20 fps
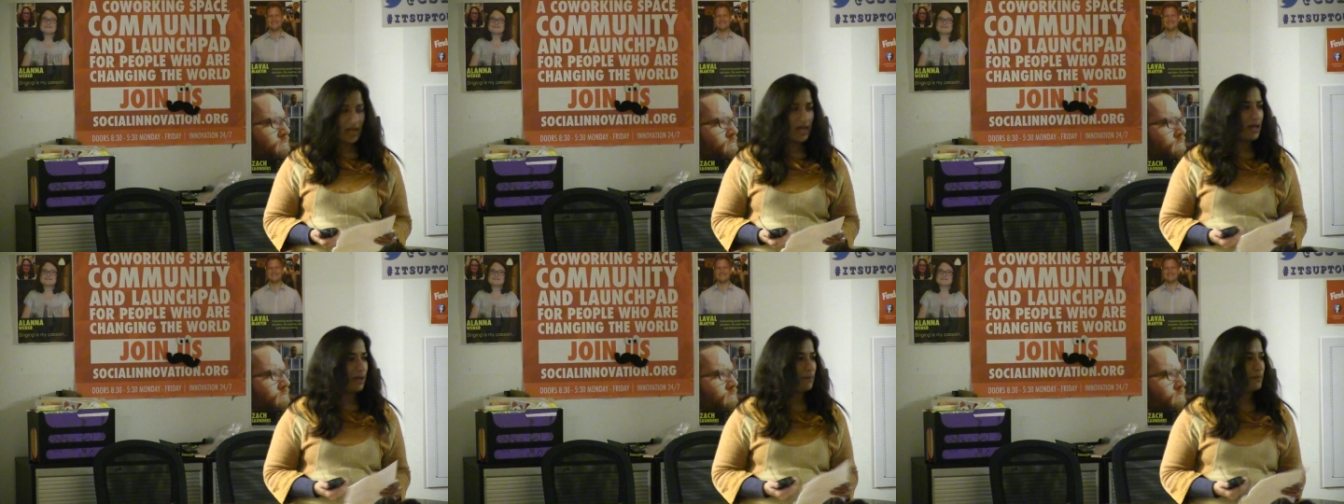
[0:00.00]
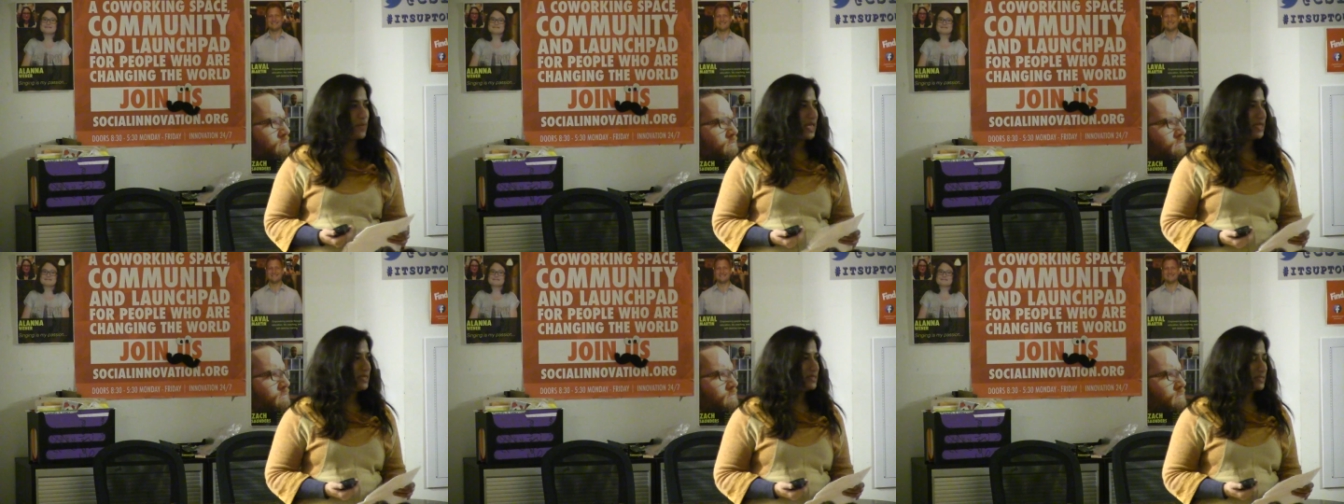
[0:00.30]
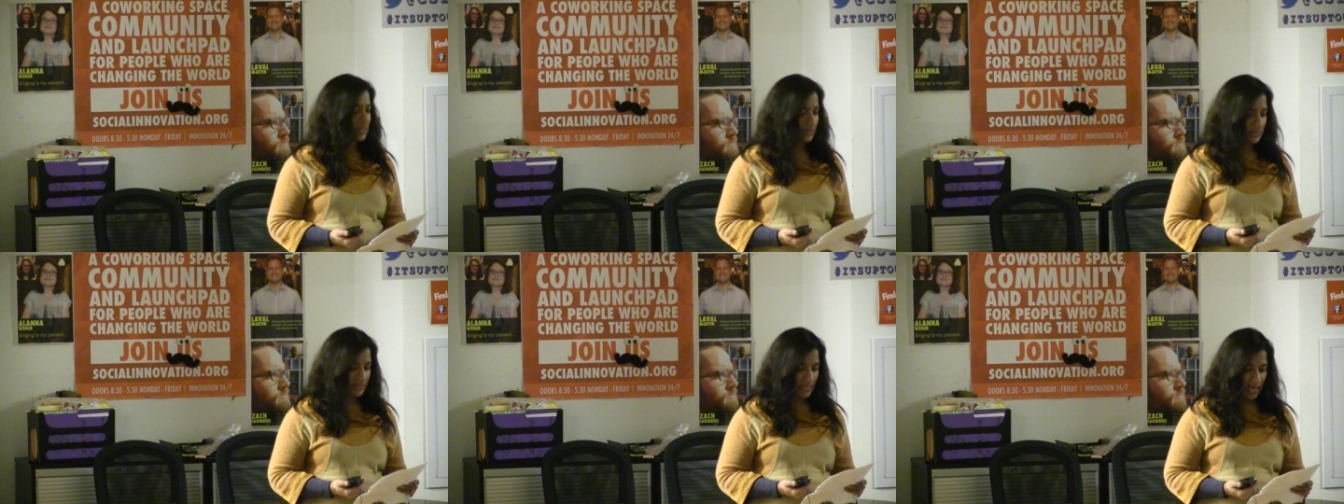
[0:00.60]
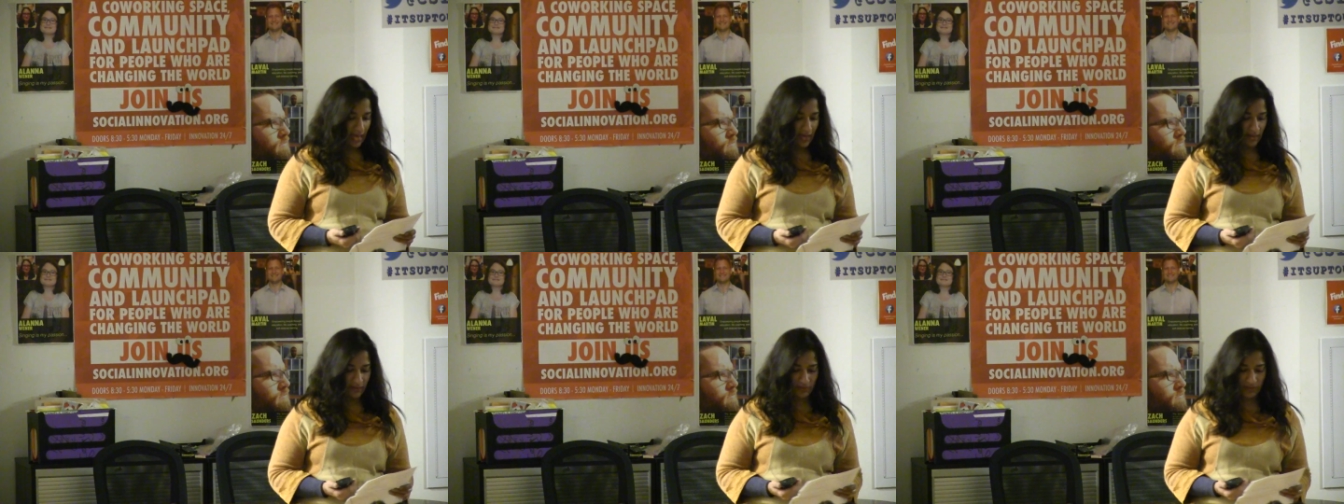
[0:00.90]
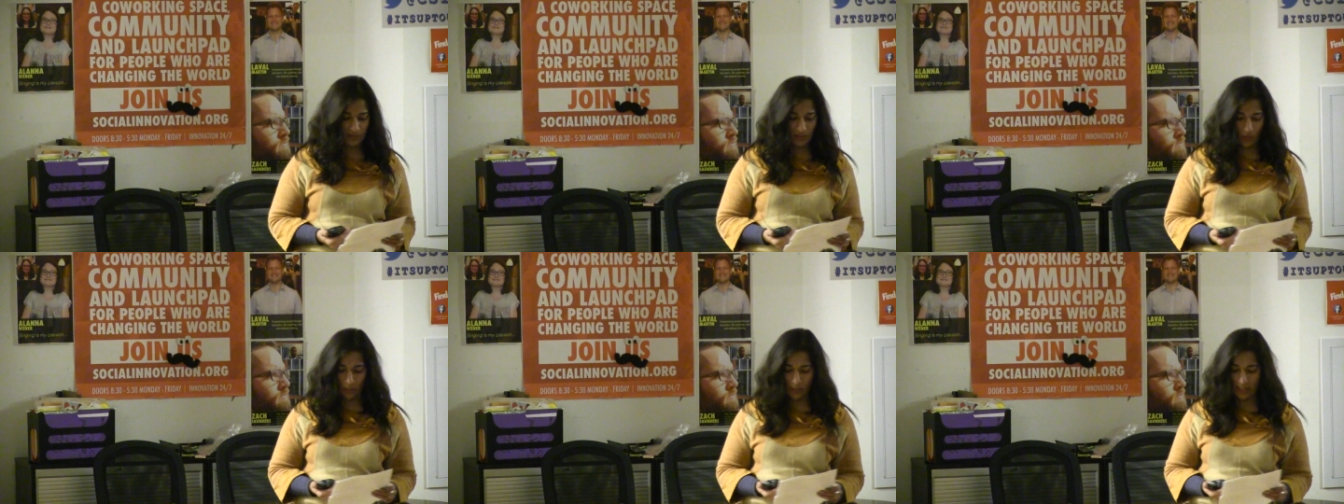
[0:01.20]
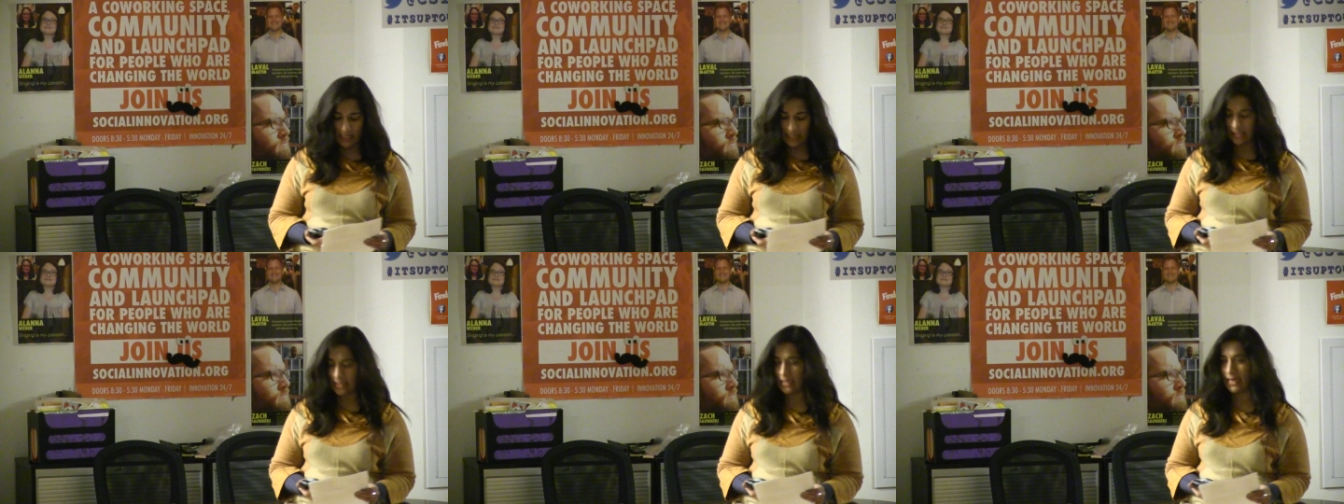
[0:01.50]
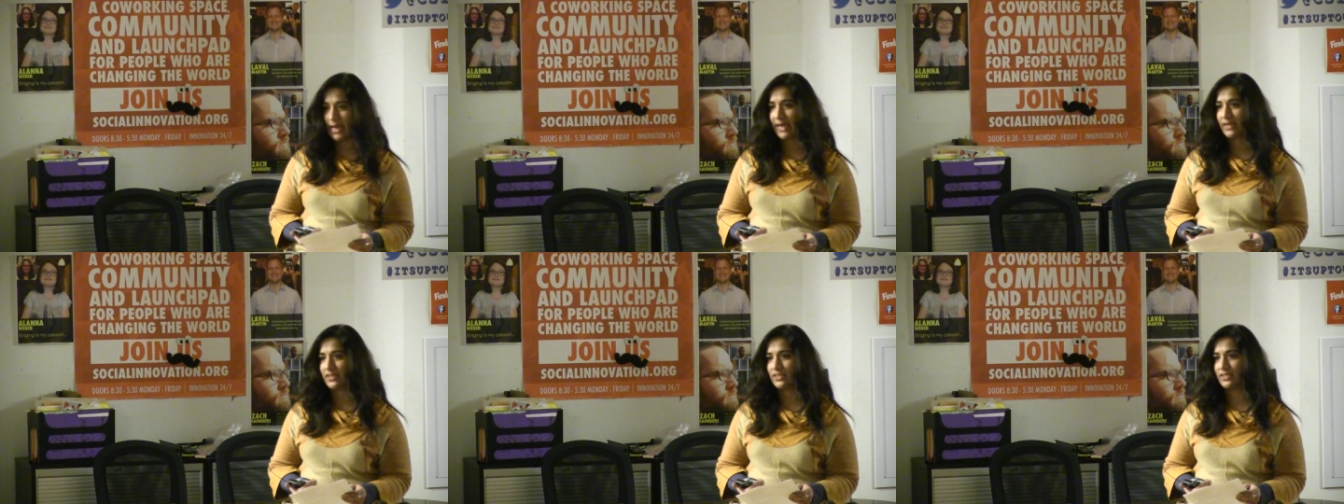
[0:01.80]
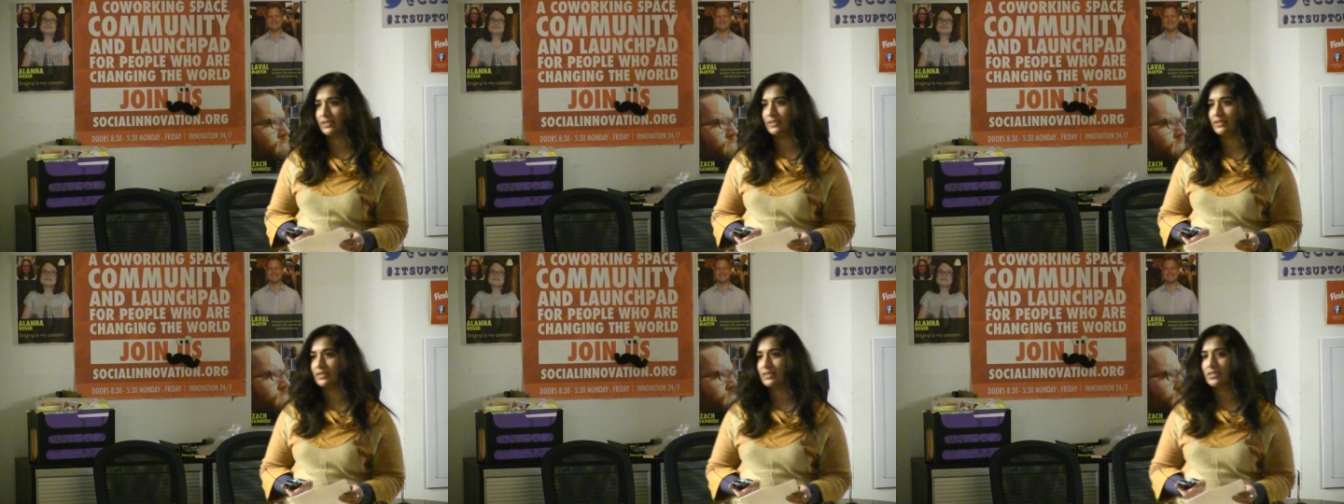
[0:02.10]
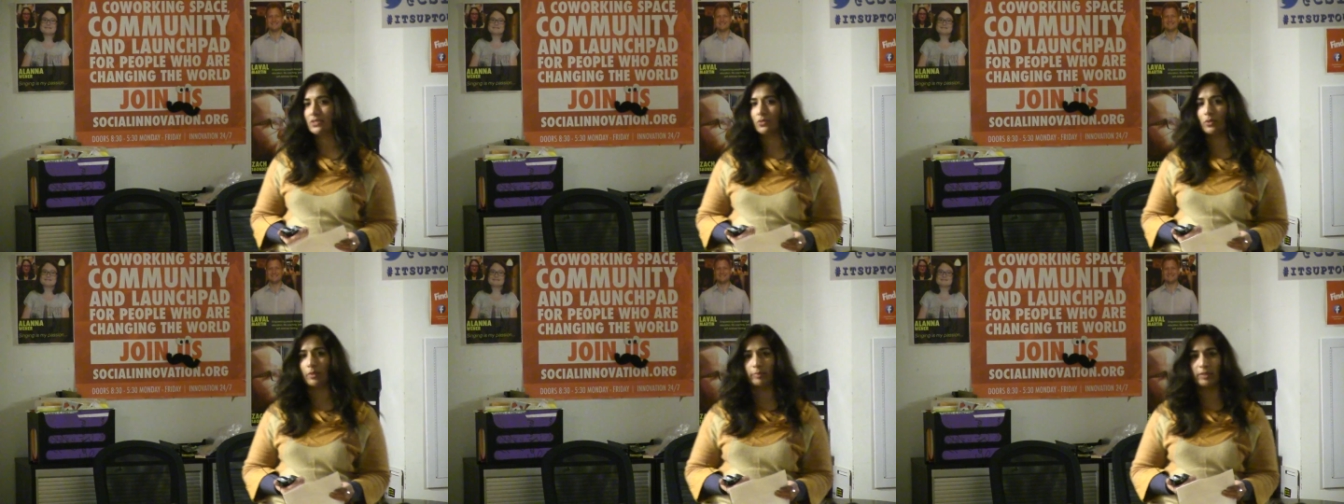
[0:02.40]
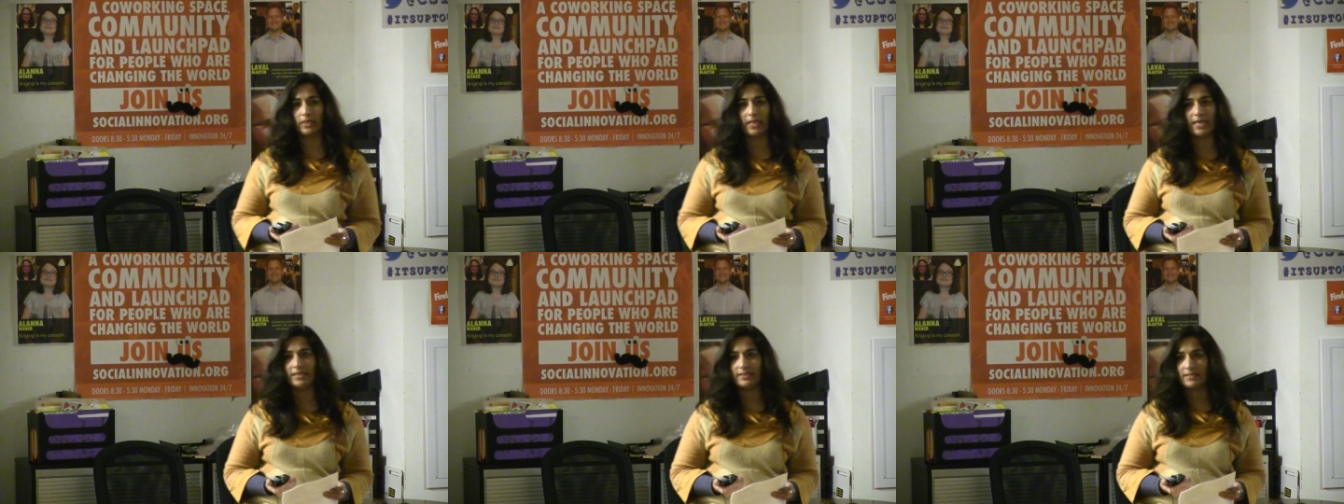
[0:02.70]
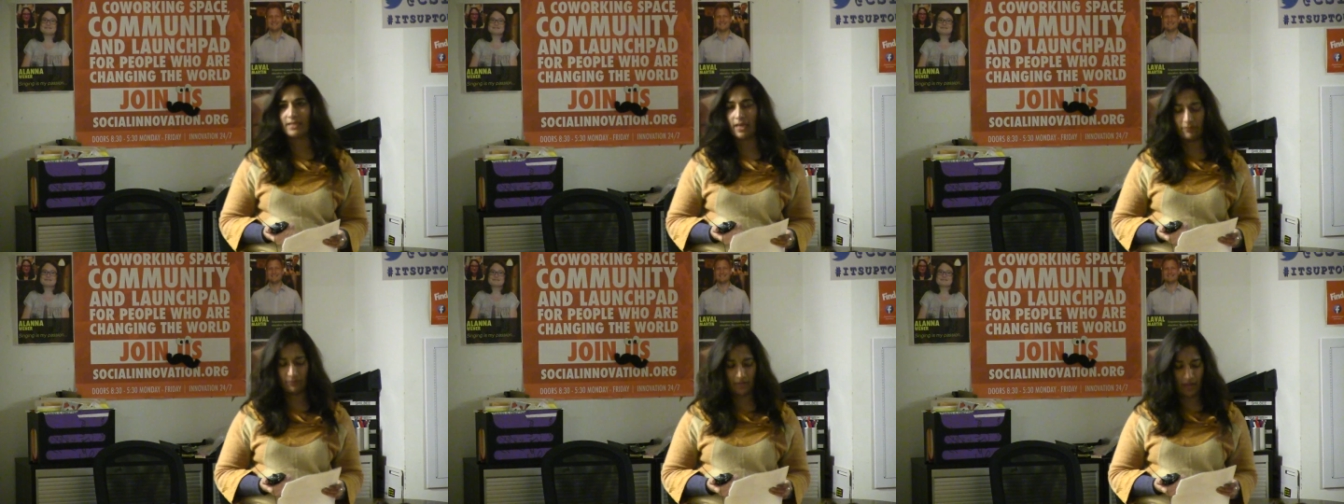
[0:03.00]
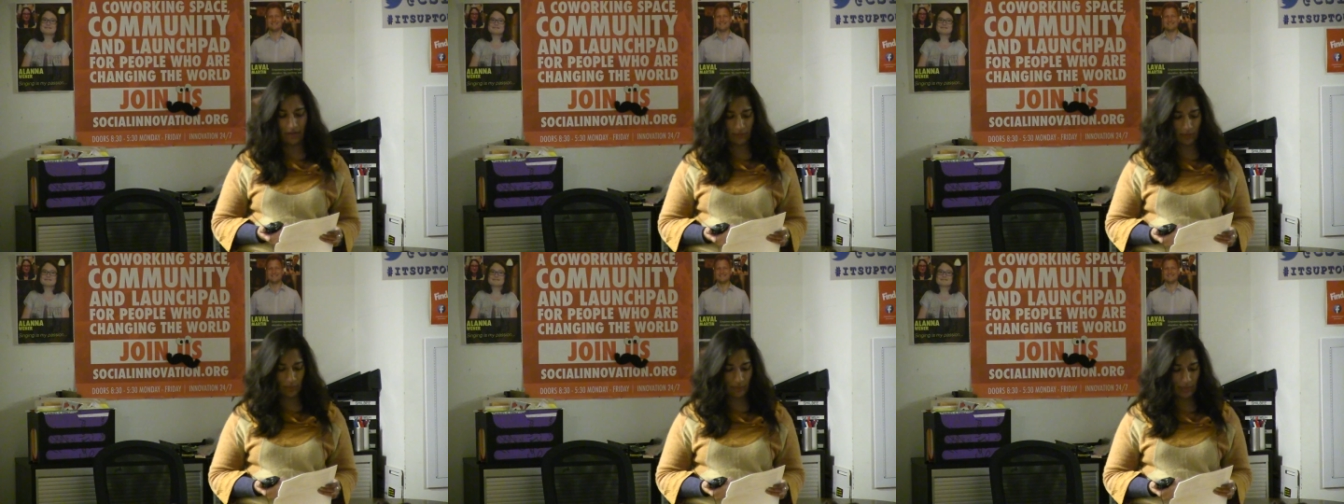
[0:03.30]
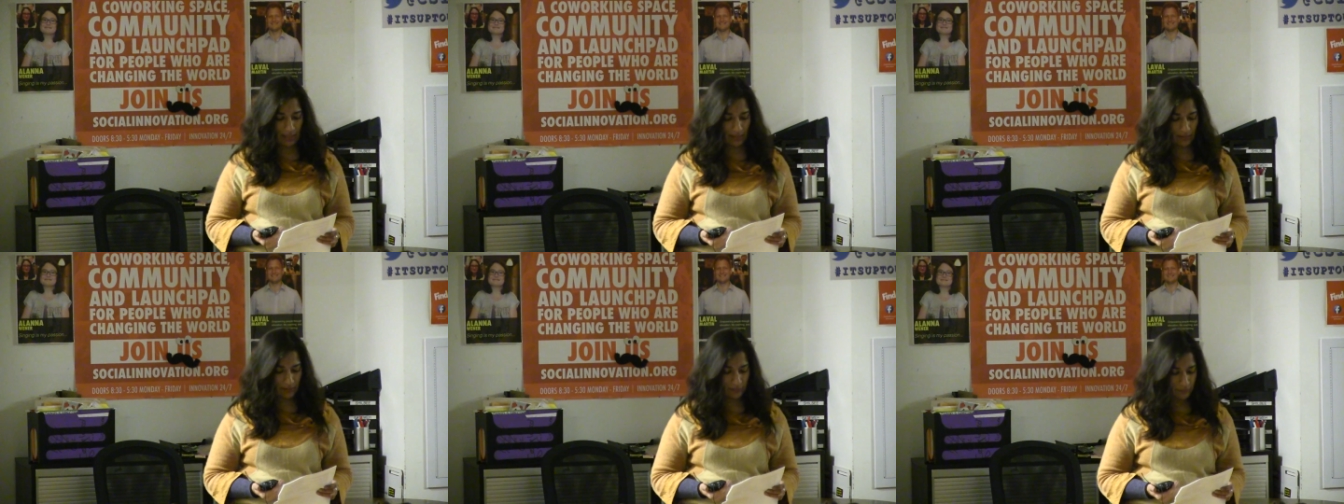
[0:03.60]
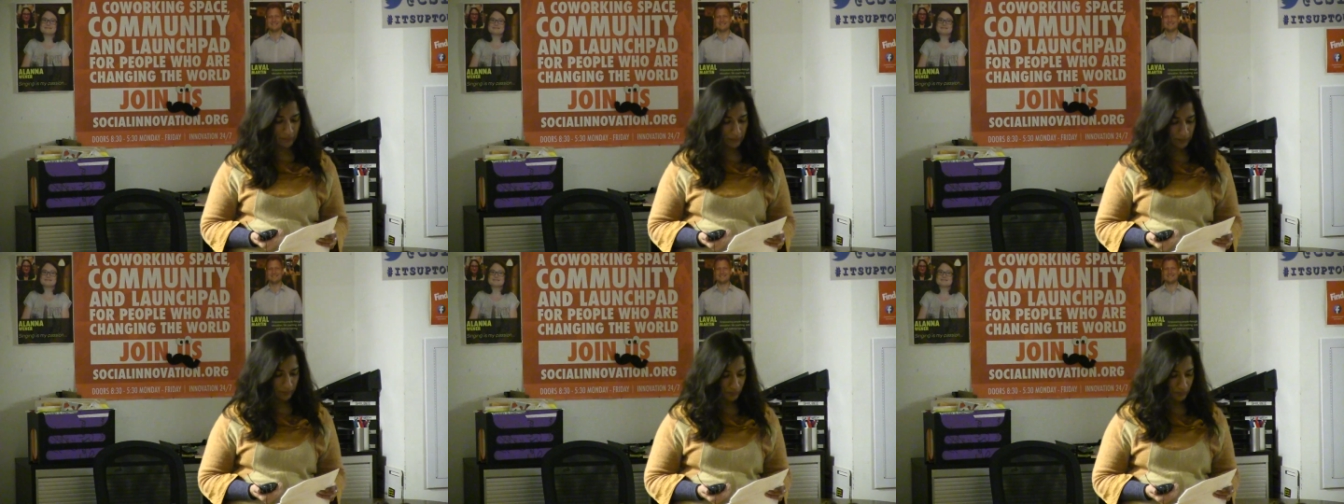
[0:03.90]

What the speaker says: Amazing to have so many connections to a place I've never been.